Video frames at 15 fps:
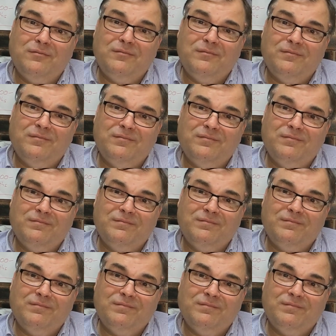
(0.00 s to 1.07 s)

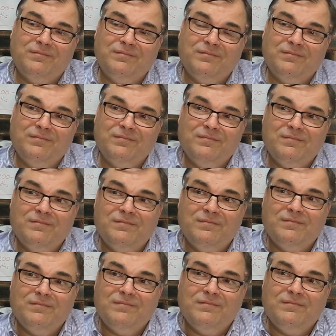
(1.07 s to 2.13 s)

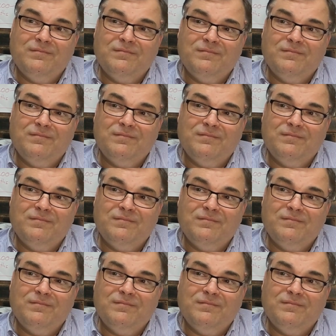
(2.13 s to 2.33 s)
No one is speaking in this clip.